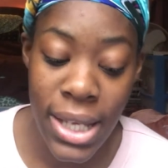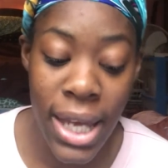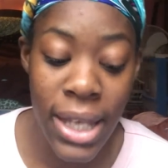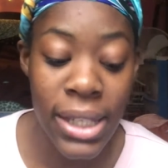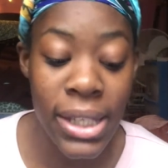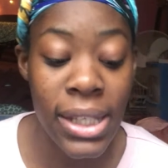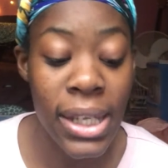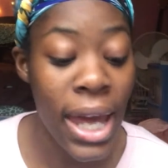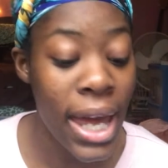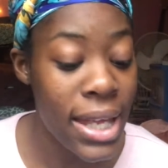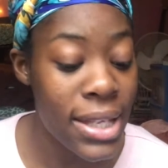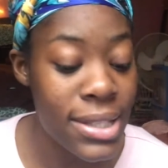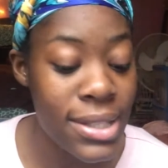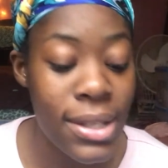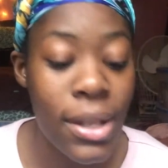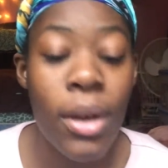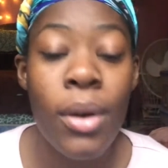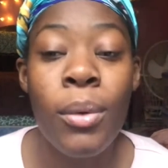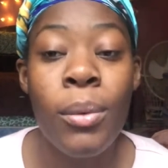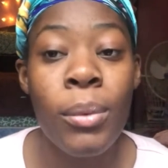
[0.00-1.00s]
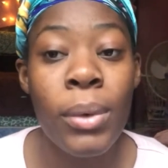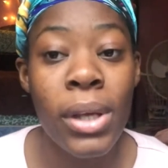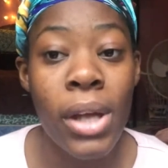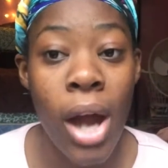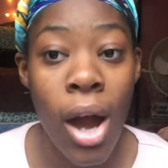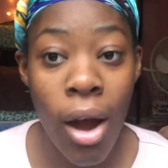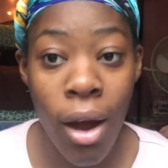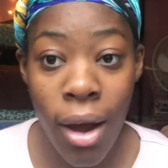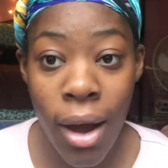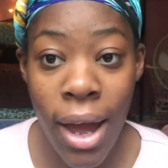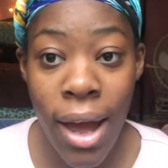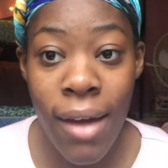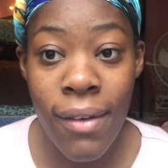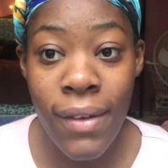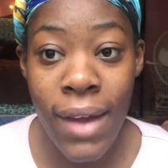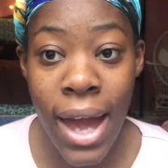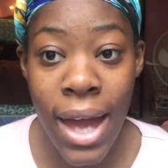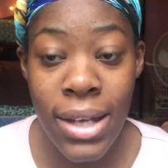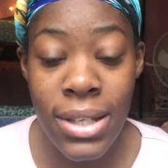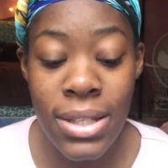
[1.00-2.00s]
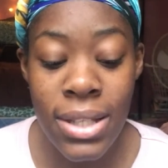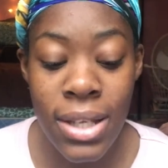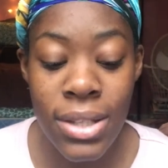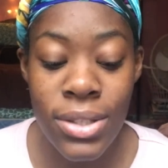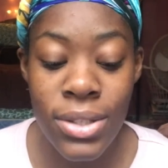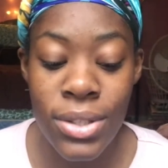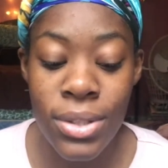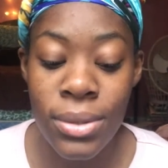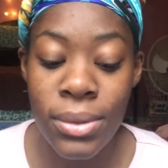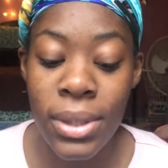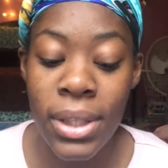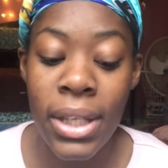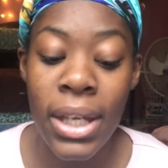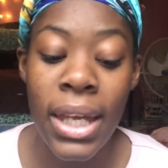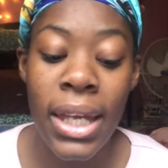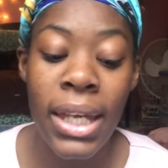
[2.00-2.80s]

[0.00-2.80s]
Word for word: And yes, we all have access to it,